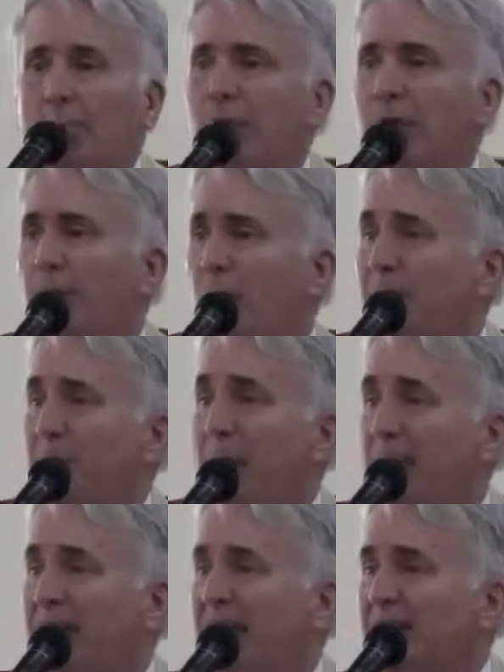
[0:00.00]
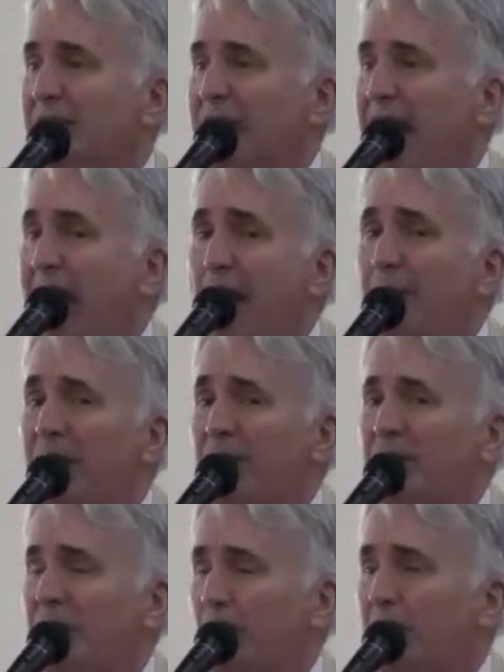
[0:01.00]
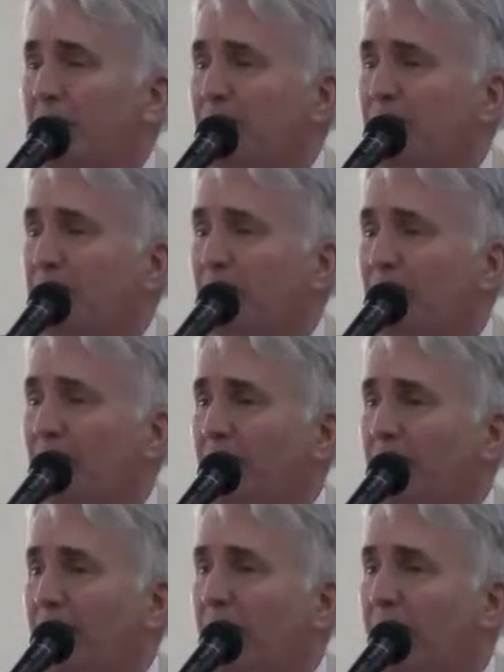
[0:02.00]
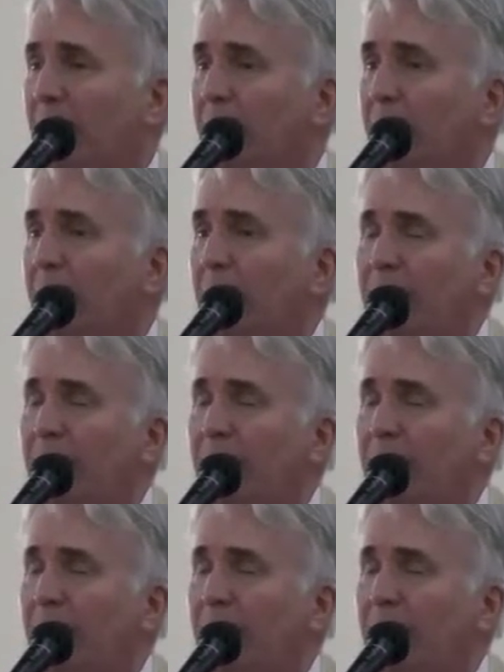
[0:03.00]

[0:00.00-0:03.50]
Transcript: But if what begins to happen is that when people come here,